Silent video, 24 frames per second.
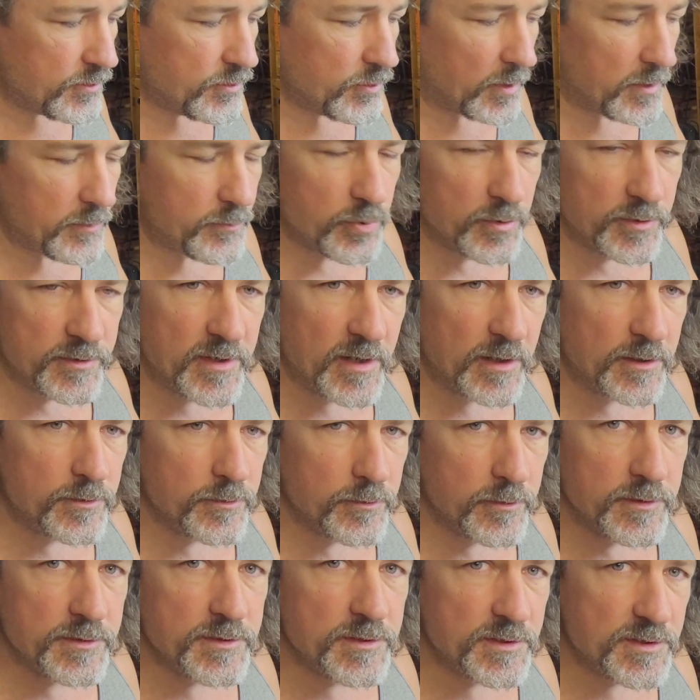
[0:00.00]
the joint
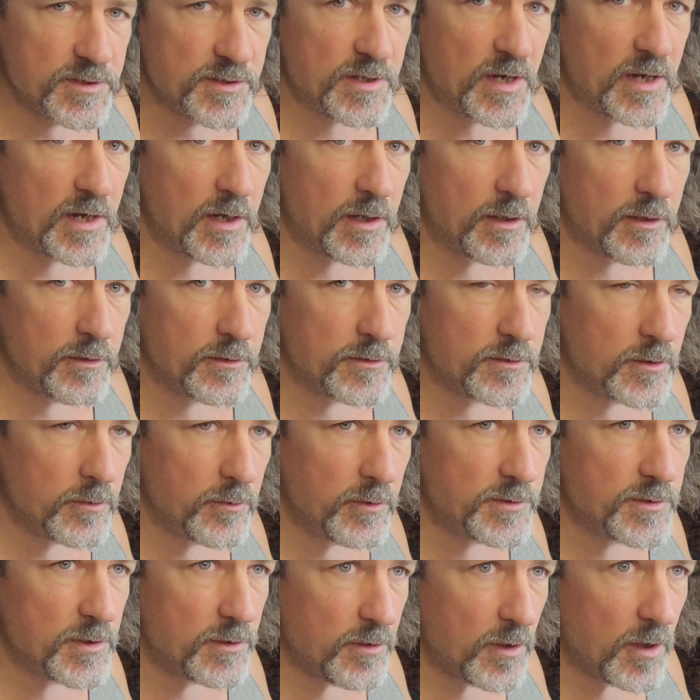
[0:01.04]
protector isn't stained, so it's